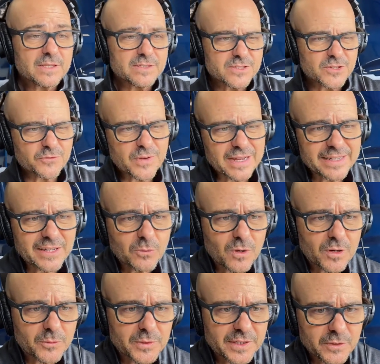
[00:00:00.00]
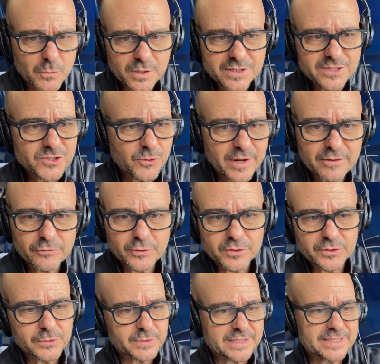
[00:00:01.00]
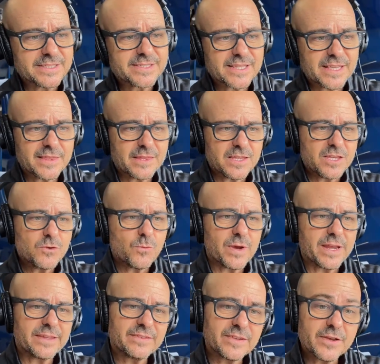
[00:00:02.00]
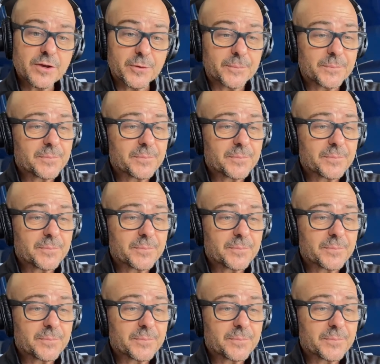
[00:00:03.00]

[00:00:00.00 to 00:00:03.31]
So finding what really works great for you is the way to go.